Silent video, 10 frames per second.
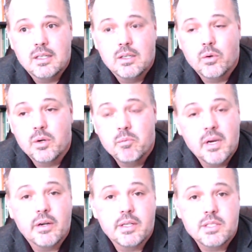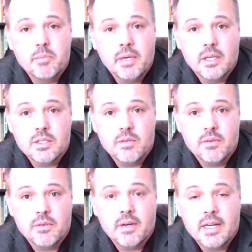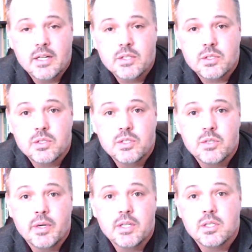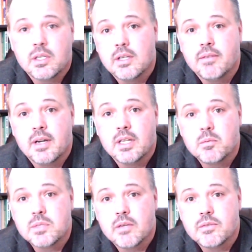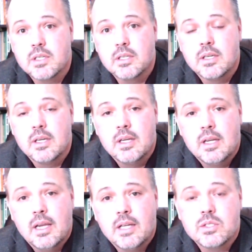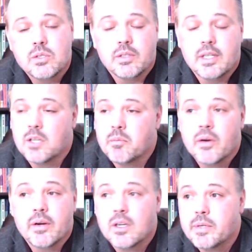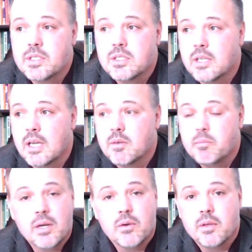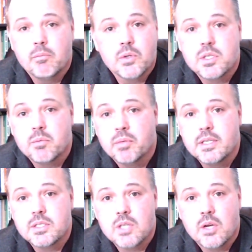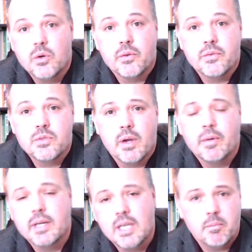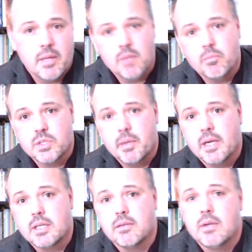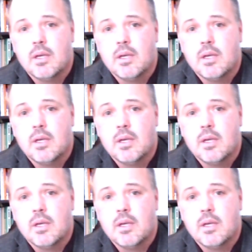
or embarrassed because of the financial situation that they find themselves in. And certainly in America, we still have it better than most of the places on earth. So I want to keep that in perspective.